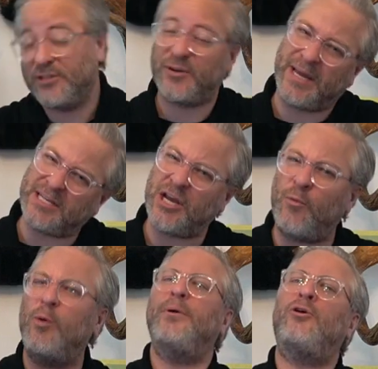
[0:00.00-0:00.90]
So I guess I
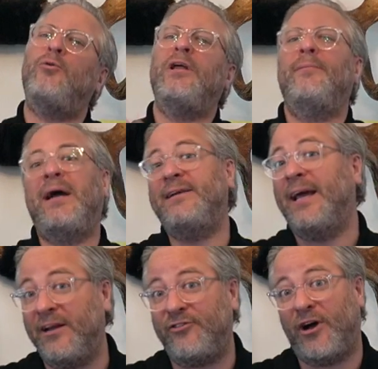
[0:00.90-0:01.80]
won't be quitting my
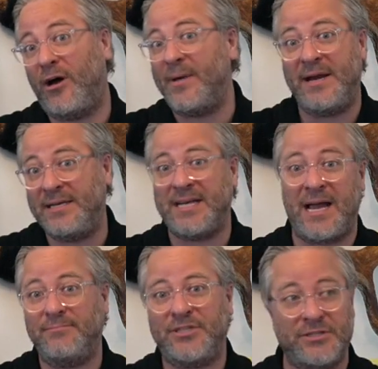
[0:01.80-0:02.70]
day job
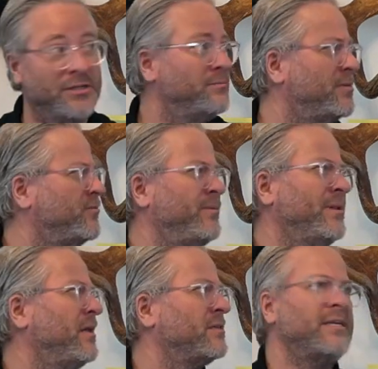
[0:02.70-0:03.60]
anytime soon, but we've
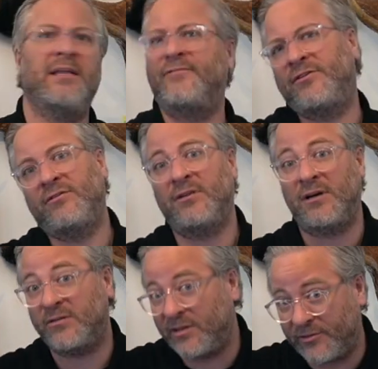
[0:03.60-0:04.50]
been locked together for too
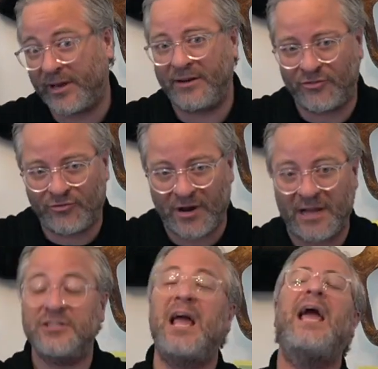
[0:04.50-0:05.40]
long. Things are getting strange.